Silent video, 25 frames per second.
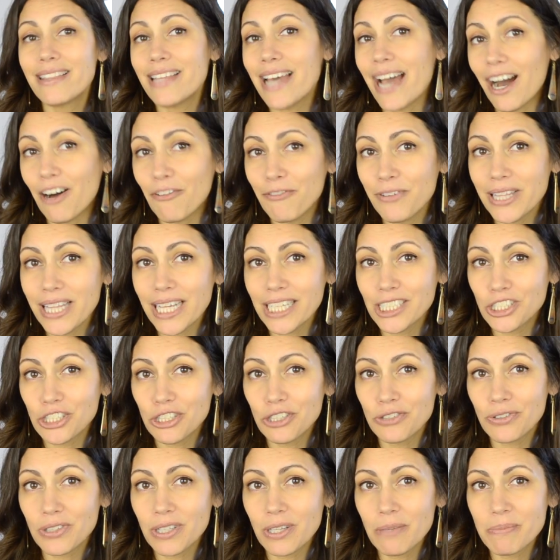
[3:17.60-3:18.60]
The outfit they
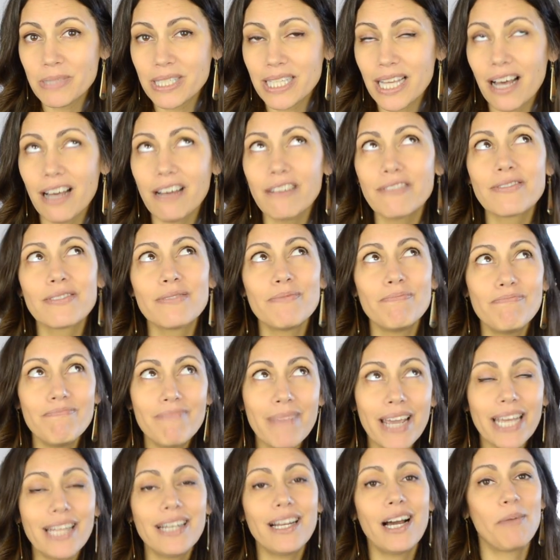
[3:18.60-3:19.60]
choose for themselves
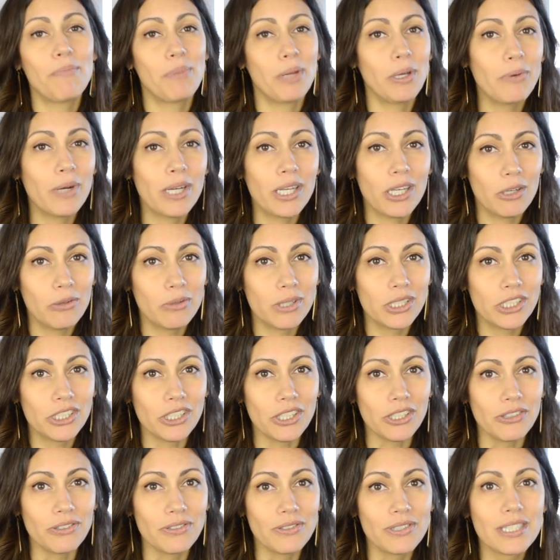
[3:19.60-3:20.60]
may not be what you would
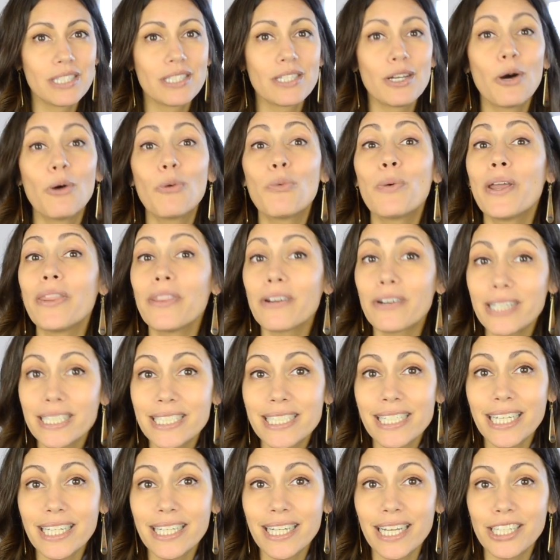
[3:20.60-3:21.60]
choose. So when they're a
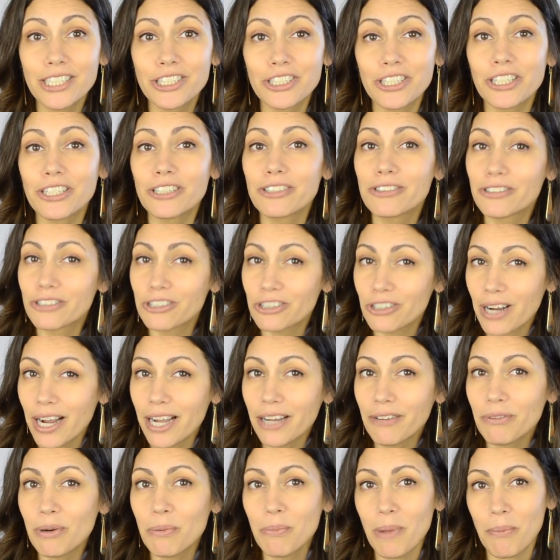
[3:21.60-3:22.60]
teenager, try
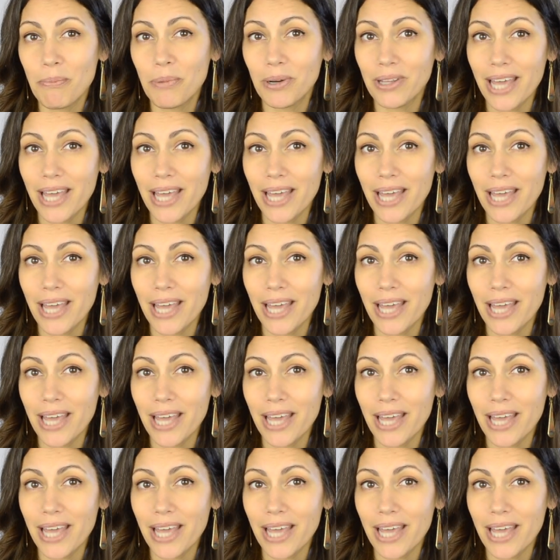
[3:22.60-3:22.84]
and remember